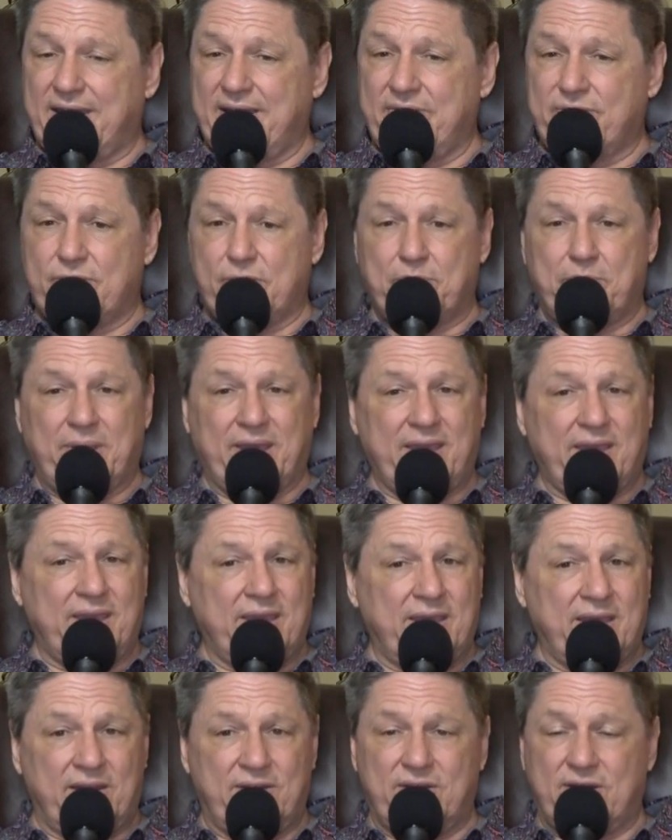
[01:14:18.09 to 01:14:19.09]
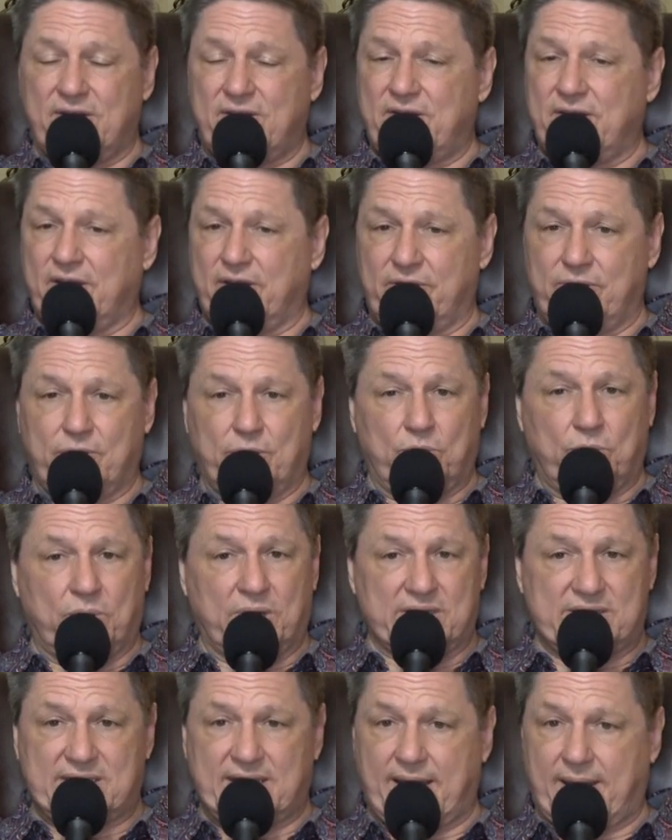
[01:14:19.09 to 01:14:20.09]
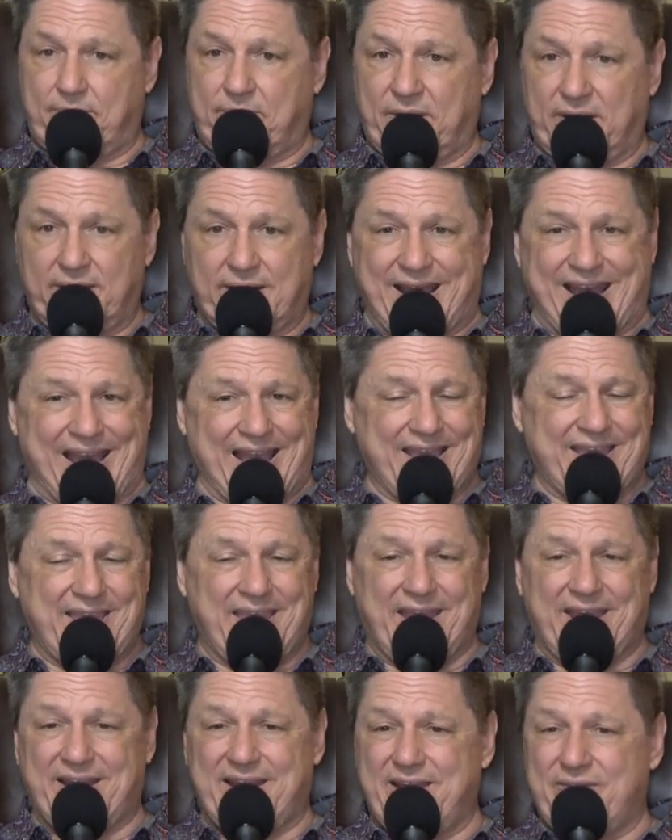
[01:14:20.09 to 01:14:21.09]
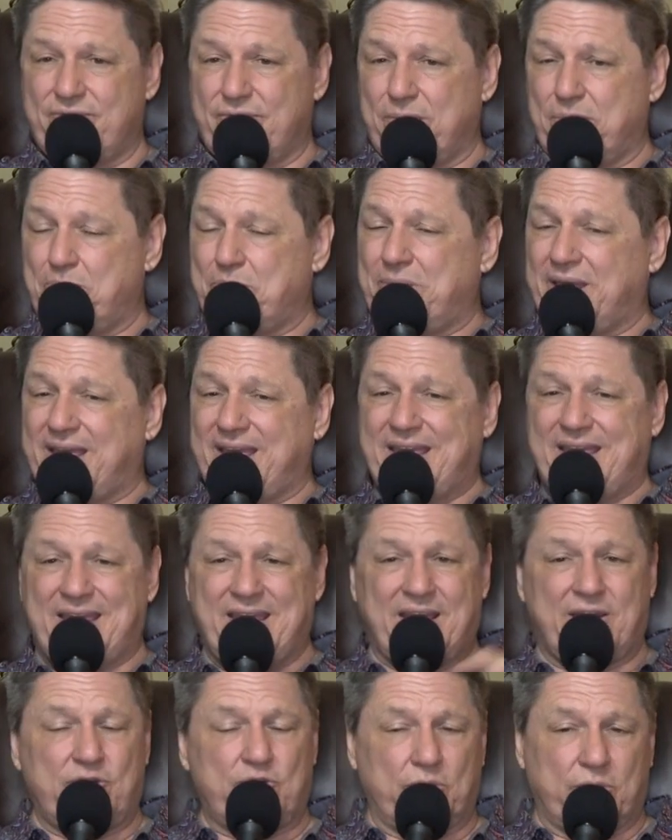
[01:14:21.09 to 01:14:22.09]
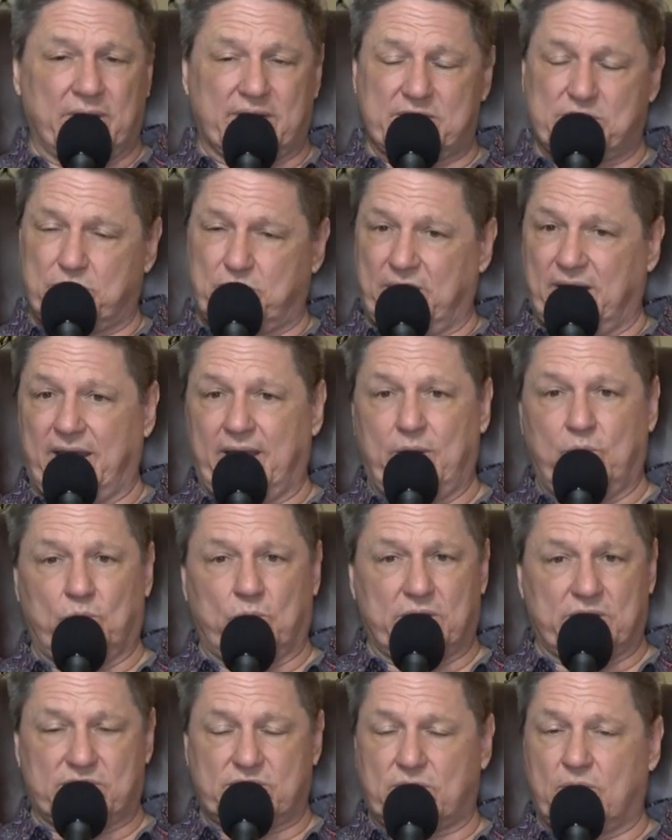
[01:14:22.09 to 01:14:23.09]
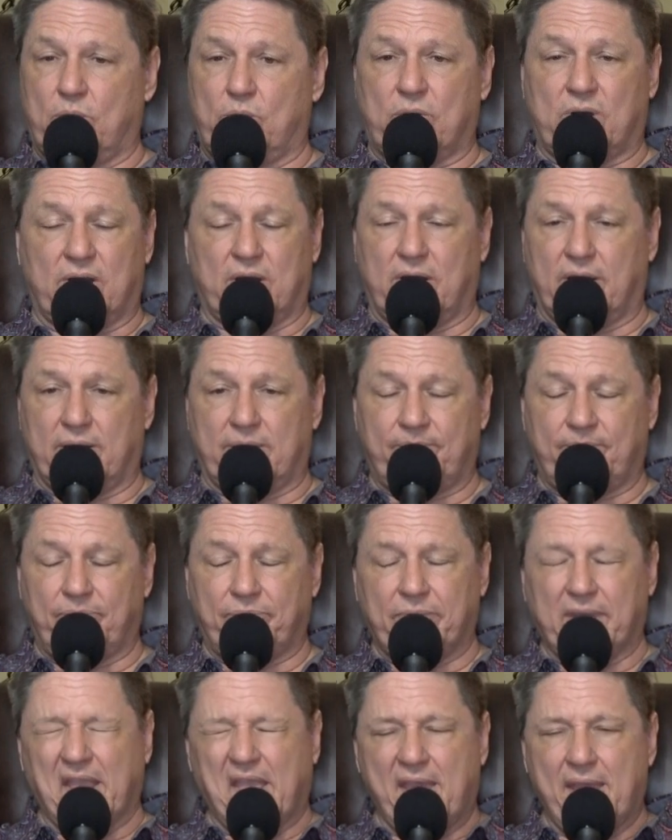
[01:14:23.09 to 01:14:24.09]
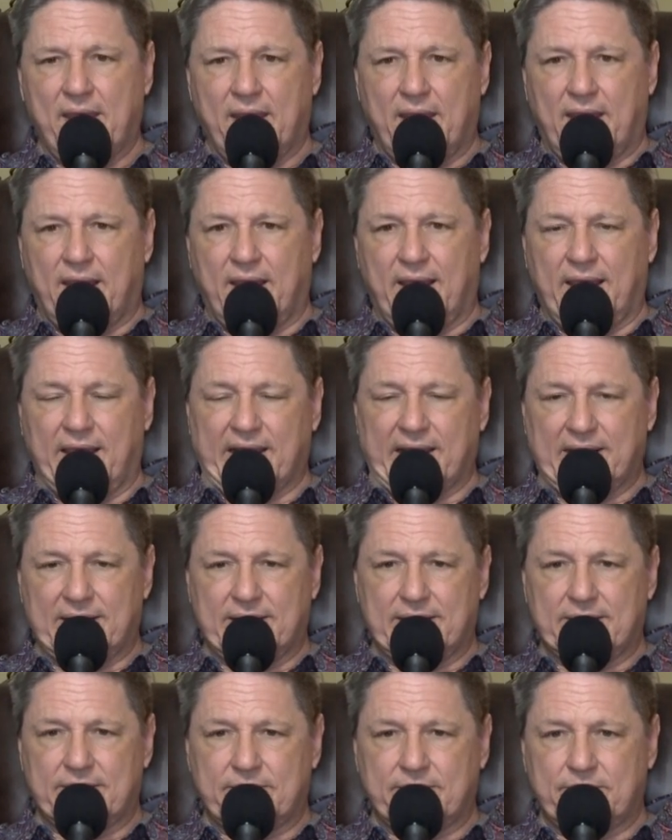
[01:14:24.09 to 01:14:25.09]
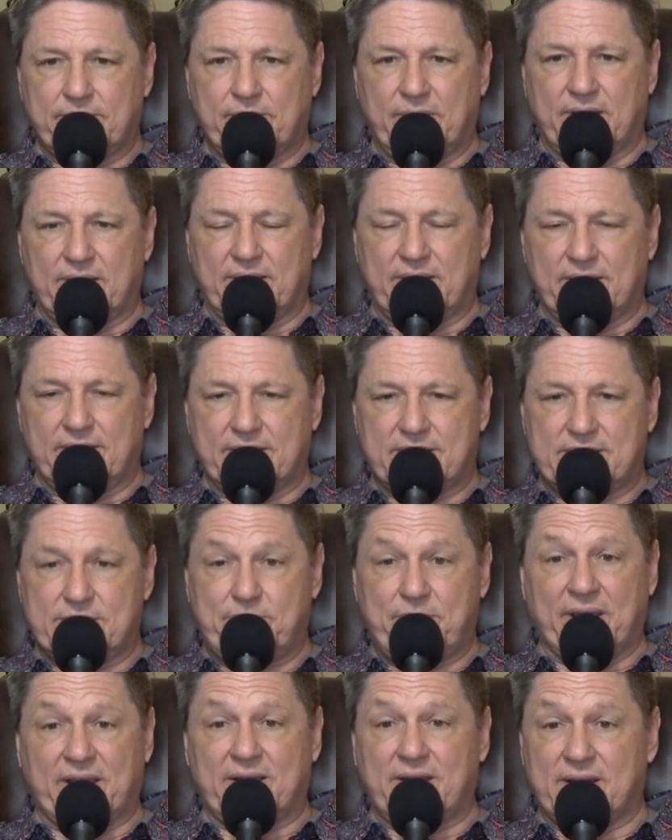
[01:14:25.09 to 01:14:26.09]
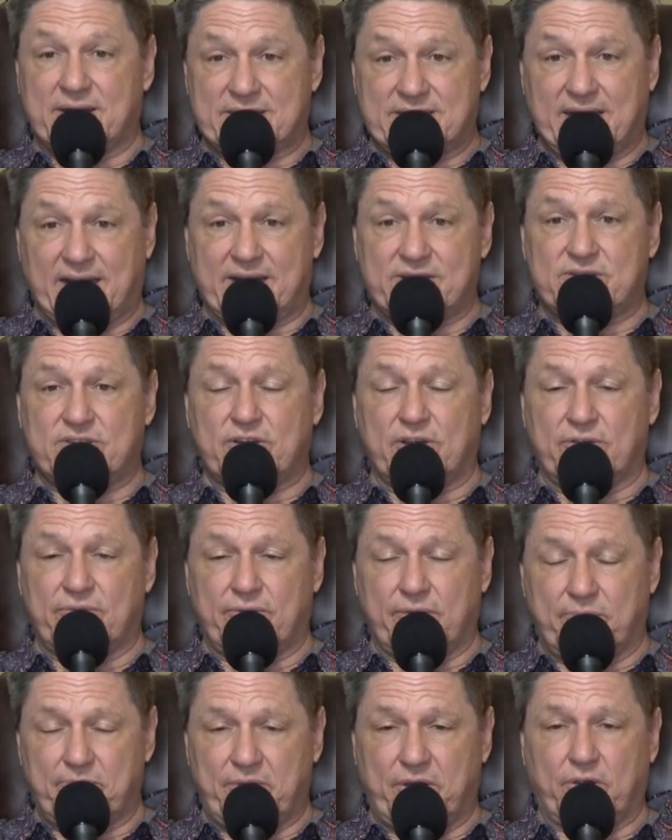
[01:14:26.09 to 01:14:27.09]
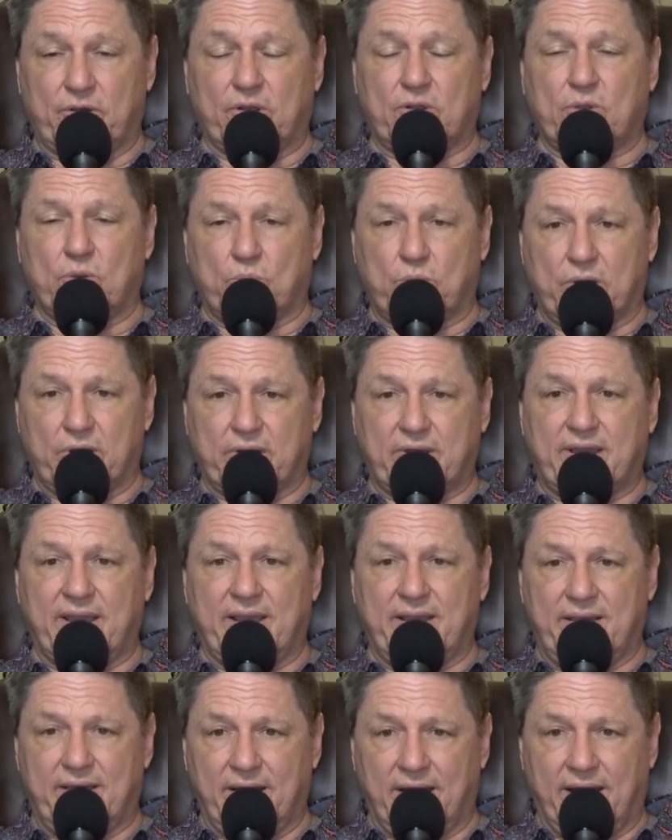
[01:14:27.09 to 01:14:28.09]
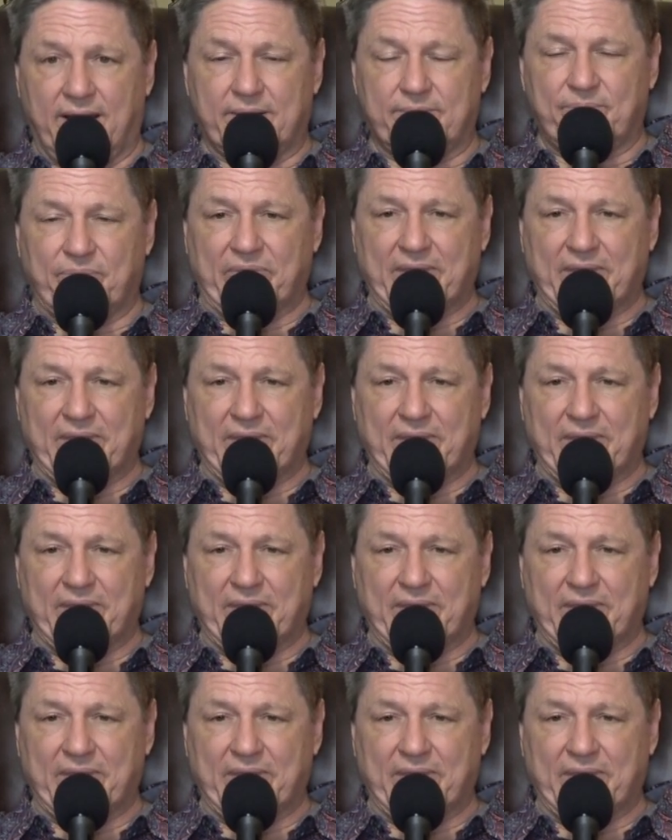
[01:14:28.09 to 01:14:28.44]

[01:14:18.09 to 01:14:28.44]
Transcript: even begin to tell you what's happened. I can't even begin to explain what's going on. Uh, but it's because I serve a miracle working God.